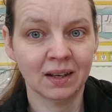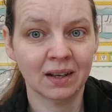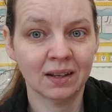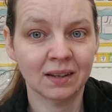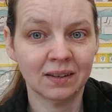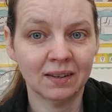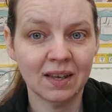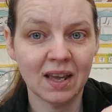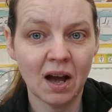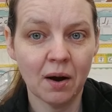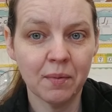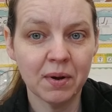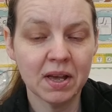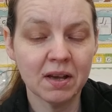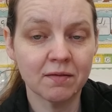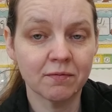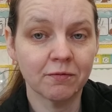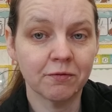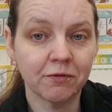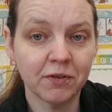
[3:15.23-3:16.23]
See how we
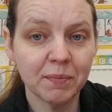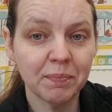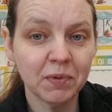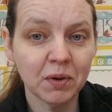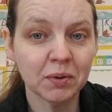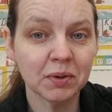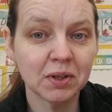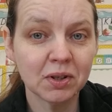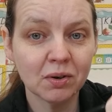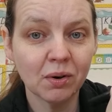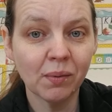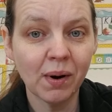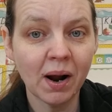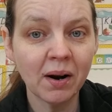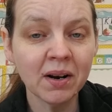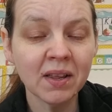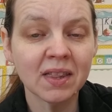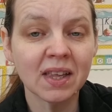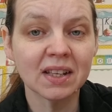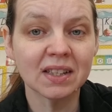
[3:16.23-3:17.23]
can flip those 2
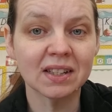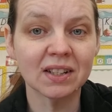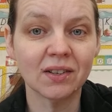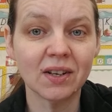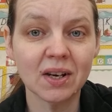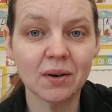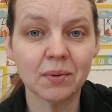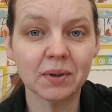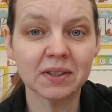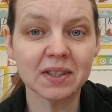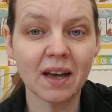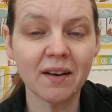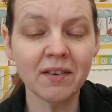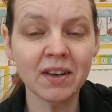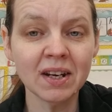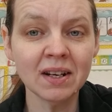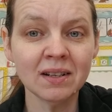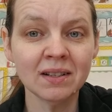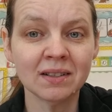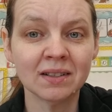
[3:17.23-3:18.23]
around and they still equal
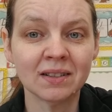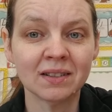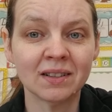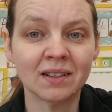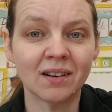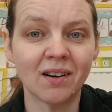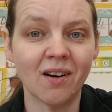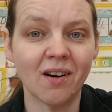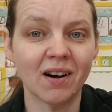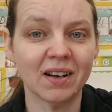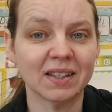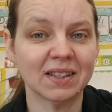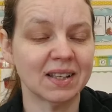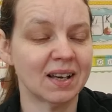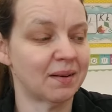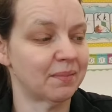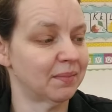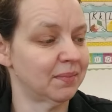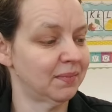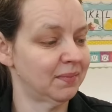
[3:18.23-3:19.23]
7?
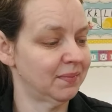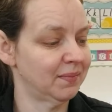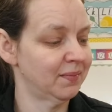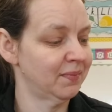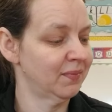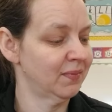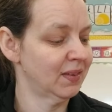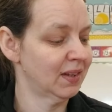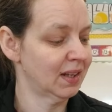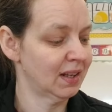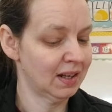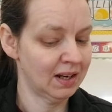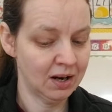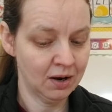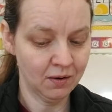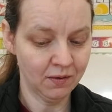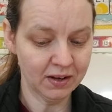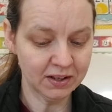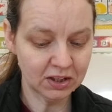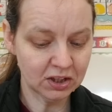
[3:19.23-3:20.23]
Awesome.
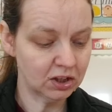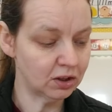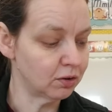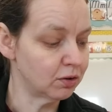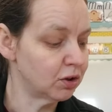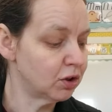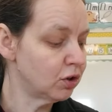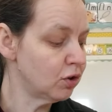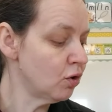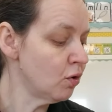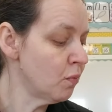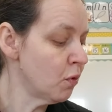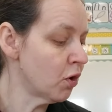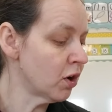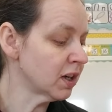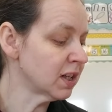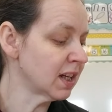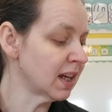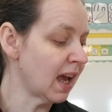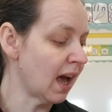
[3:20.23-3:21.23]
Let's do 2
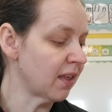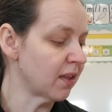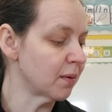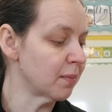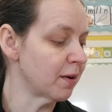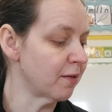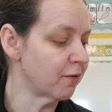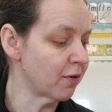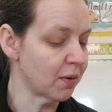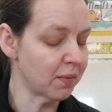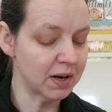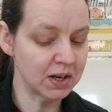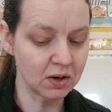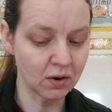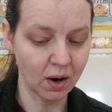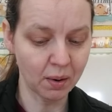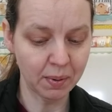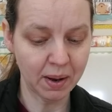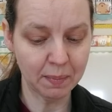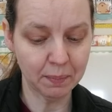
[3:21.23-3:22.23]
more together before we do
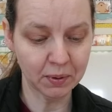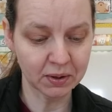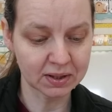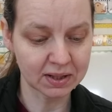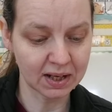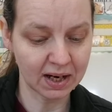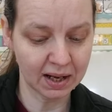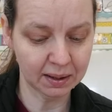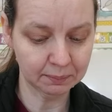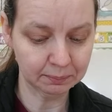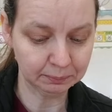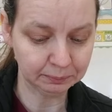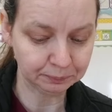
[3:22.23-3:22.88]
our paper today.